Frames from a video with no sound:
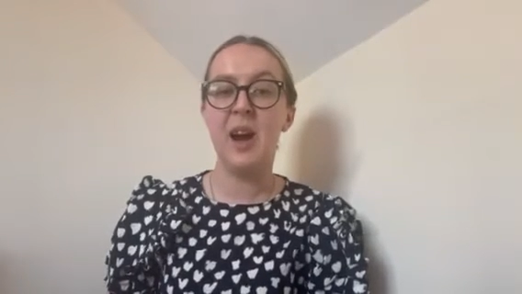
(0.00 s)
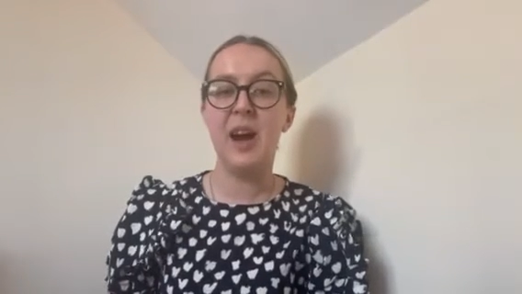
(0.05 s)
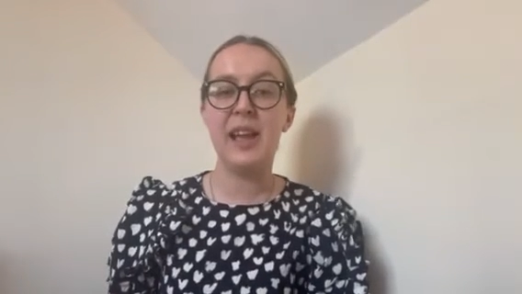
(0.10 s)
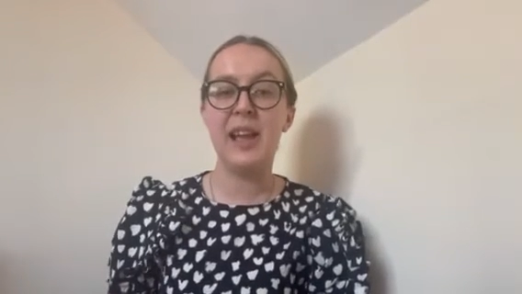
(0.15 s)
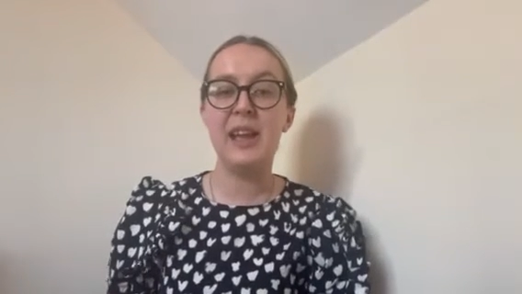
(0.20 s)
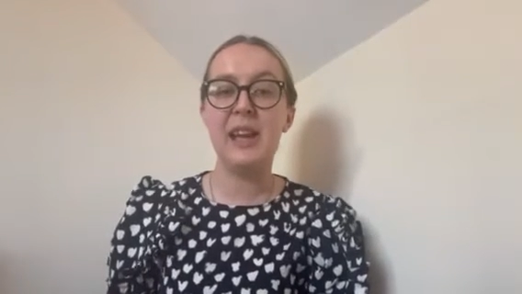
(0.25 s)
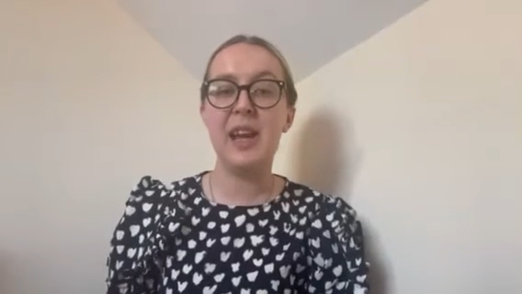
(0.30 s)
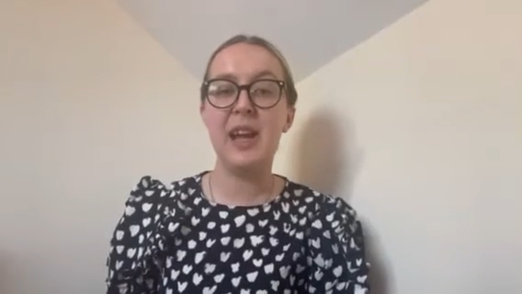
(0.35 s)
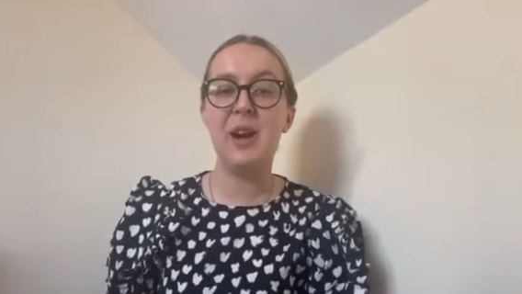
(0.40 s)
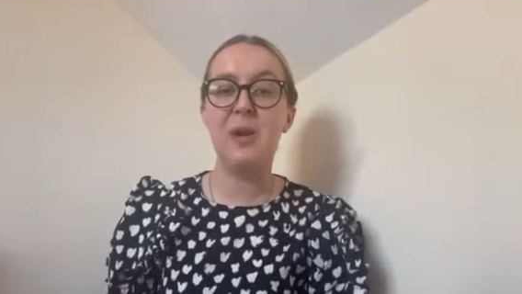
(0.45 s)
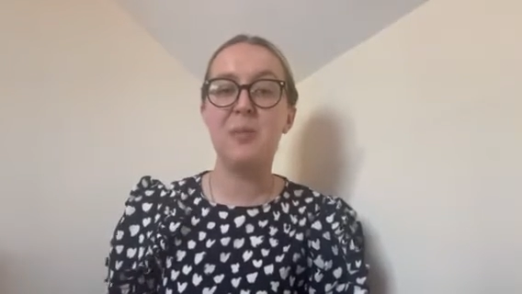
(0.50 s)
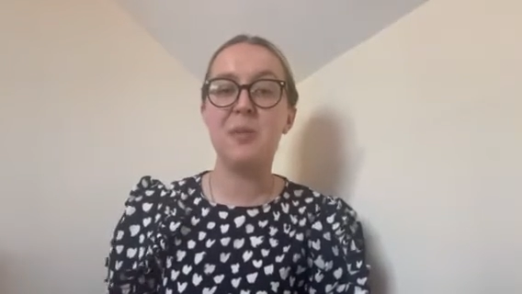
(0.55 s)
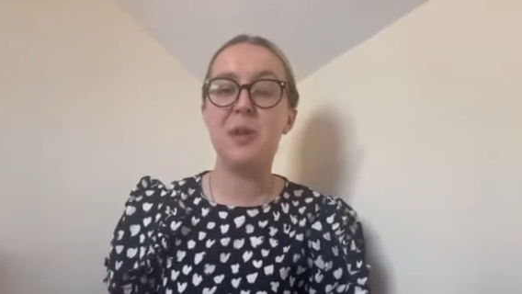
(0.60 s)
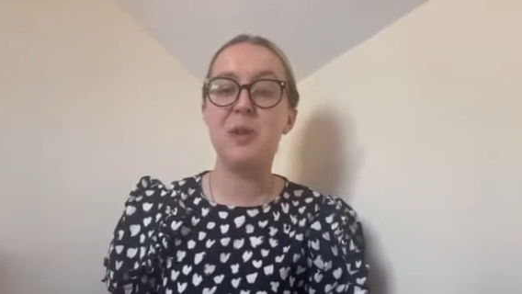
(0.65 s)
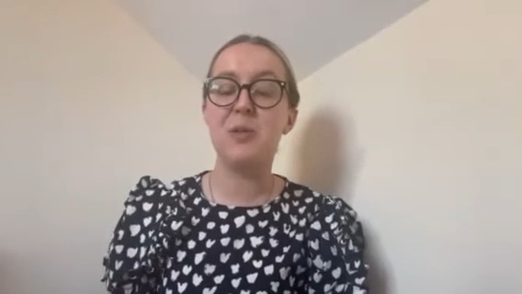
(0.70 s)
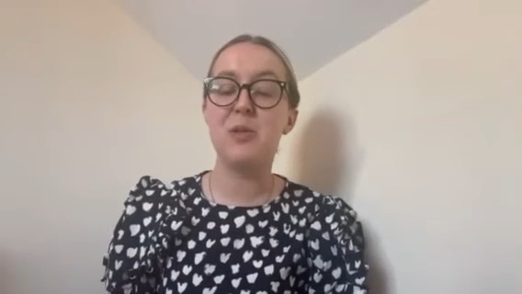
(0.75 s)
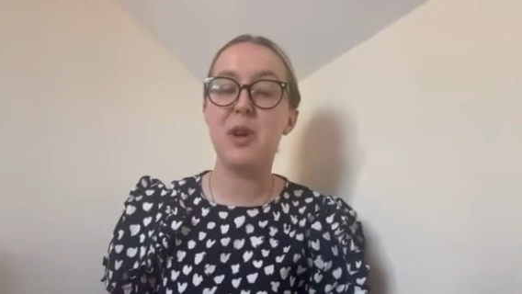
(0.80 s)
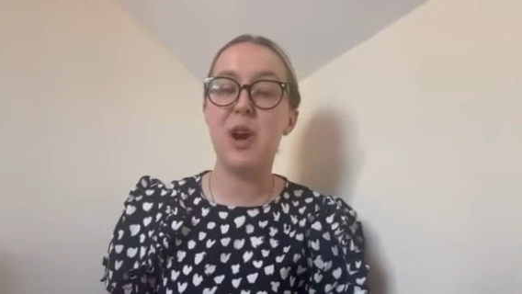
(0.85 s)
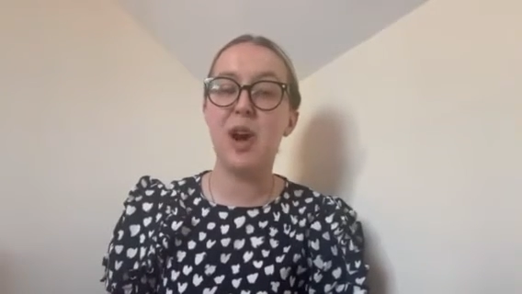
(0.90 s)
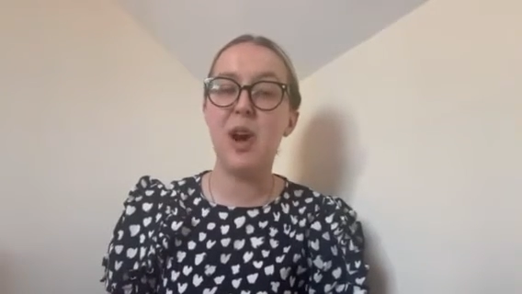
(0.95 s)
I can
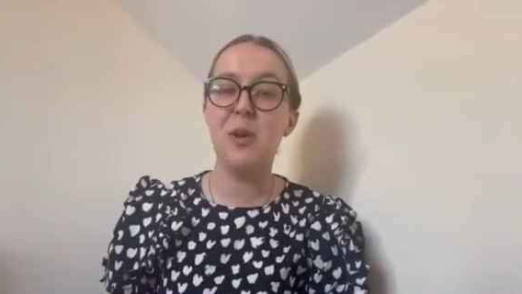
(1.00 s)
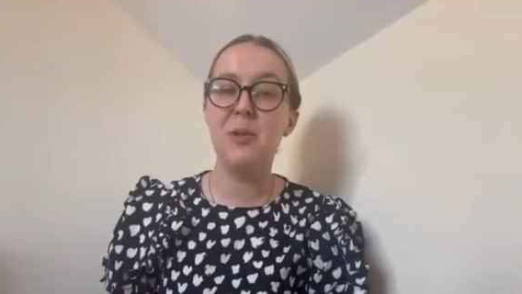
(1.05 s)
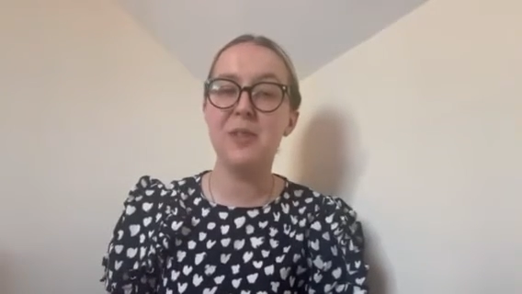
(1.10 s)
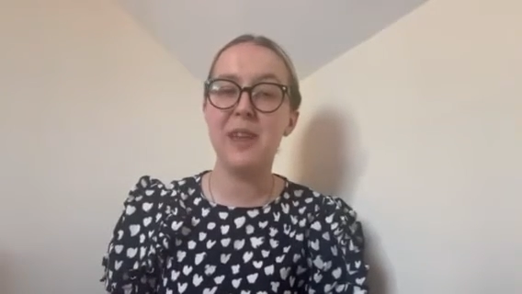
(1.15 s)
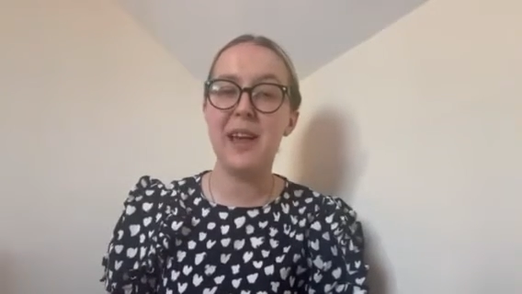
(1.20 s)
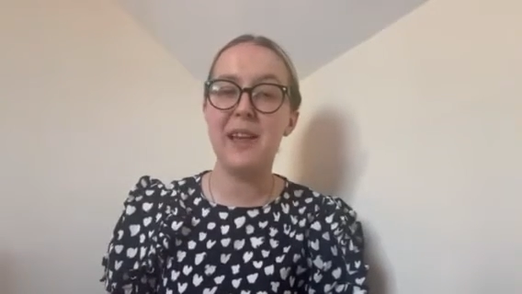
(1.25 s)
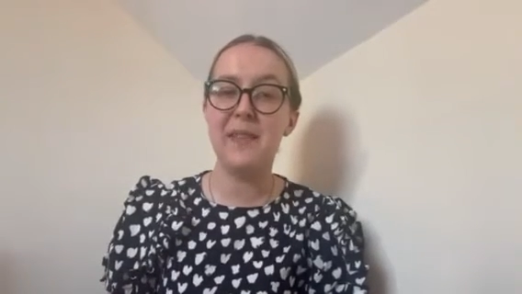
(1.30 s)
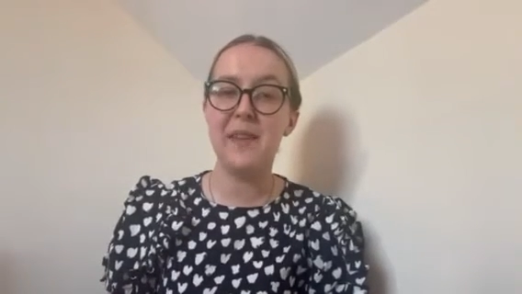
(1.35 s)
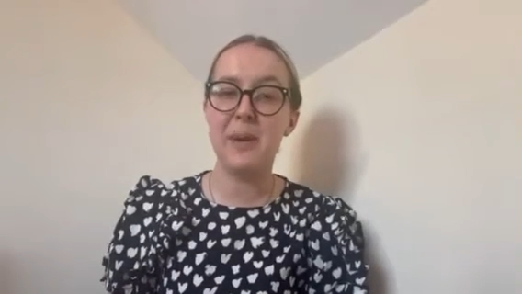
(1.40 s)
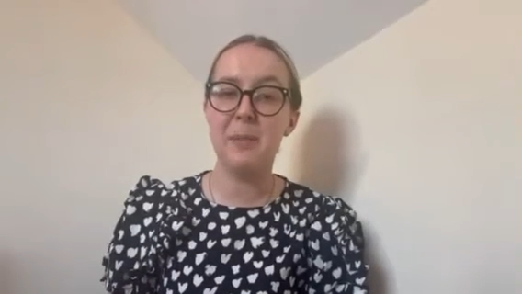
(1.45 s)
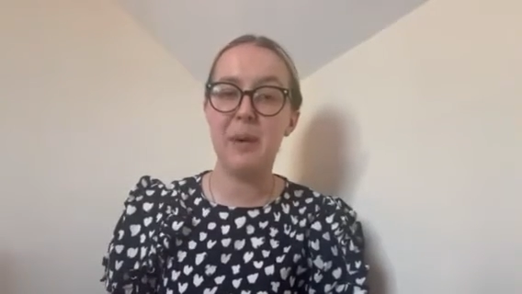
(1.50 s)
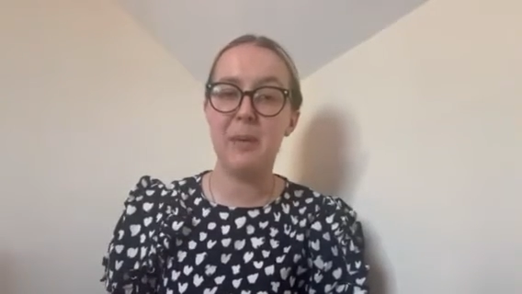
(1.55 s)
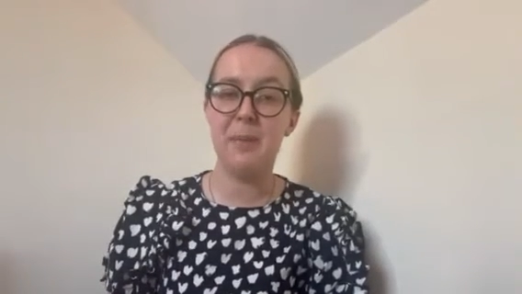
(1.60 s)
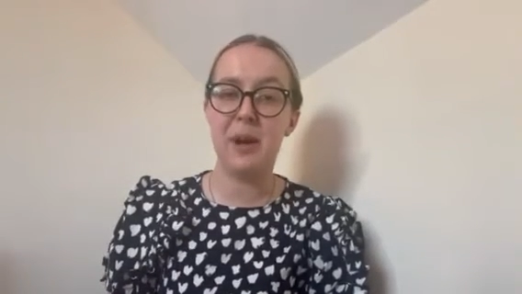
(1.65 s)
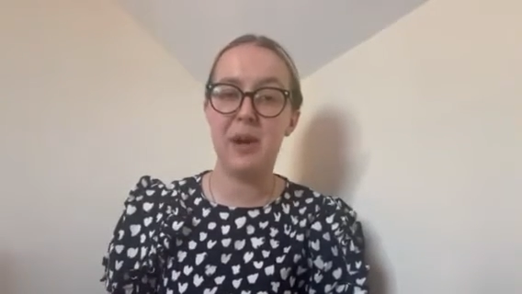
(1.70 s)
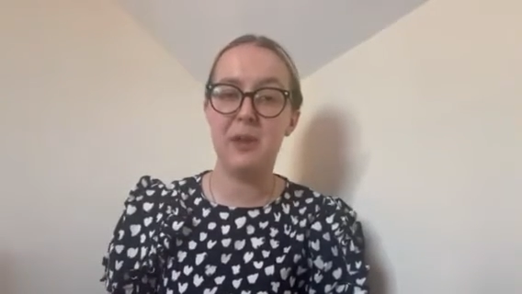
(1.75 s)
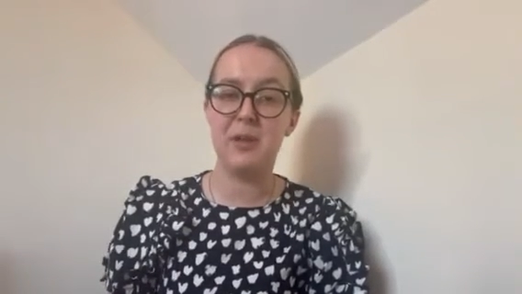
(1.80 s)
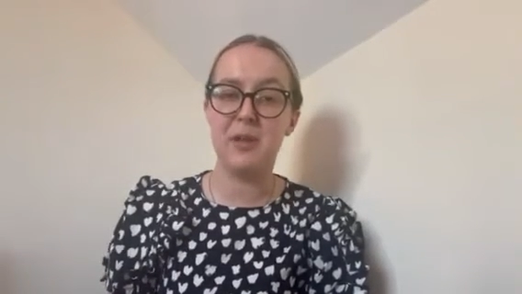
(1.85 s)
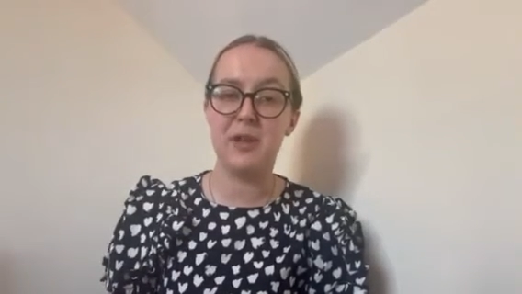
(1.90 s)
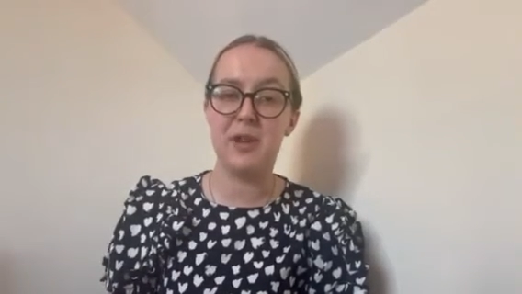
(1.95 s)
help you dial down them
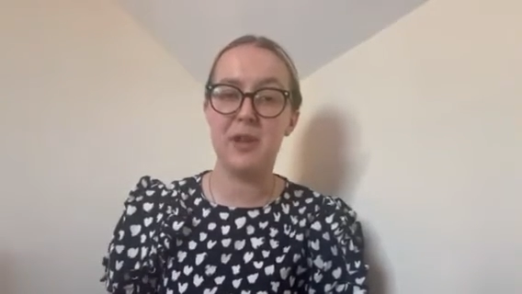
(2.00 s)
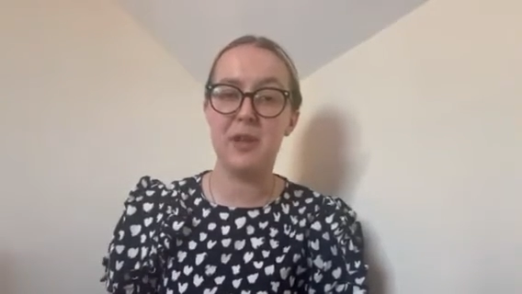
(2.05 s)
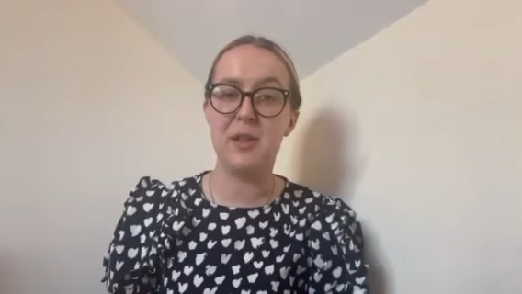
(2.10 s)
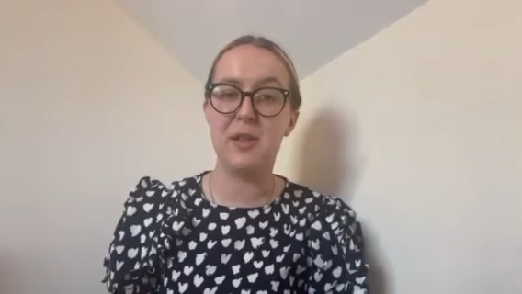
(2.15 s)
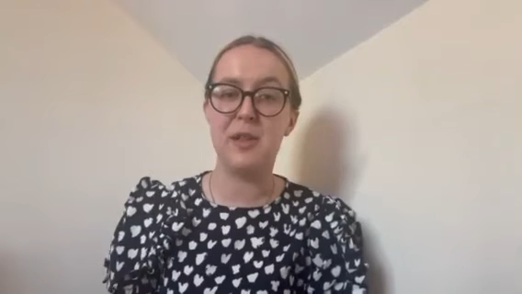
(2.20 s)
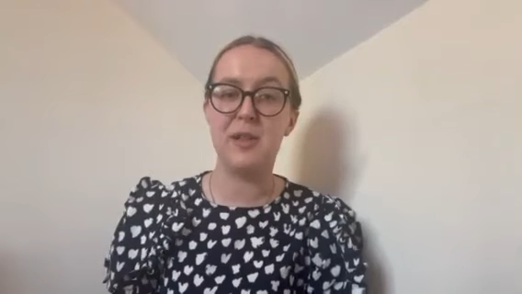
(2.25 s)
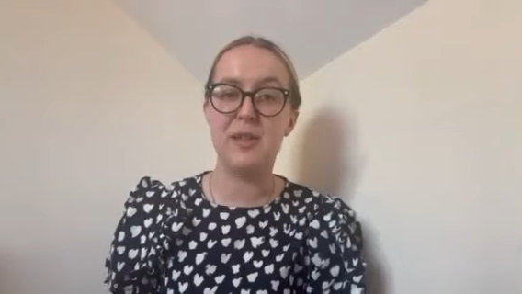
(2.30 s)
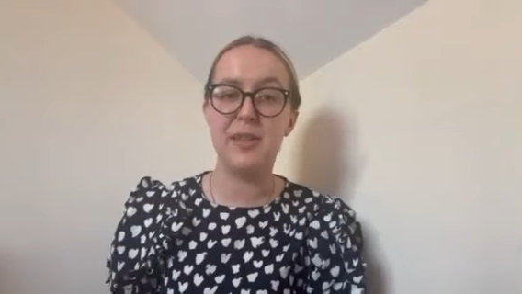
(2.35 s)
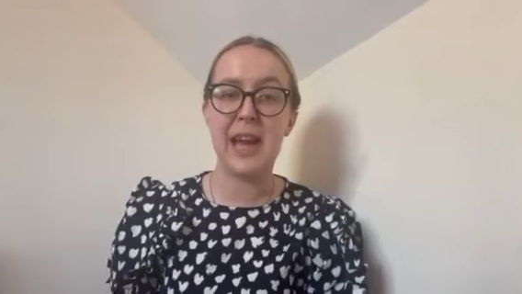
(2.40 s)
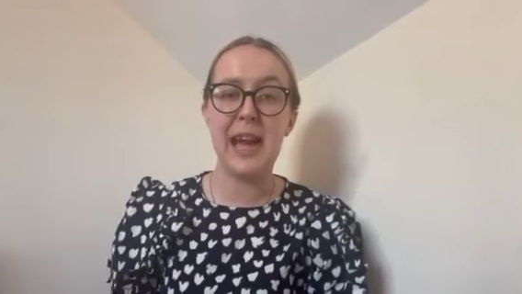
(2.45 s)
emotions,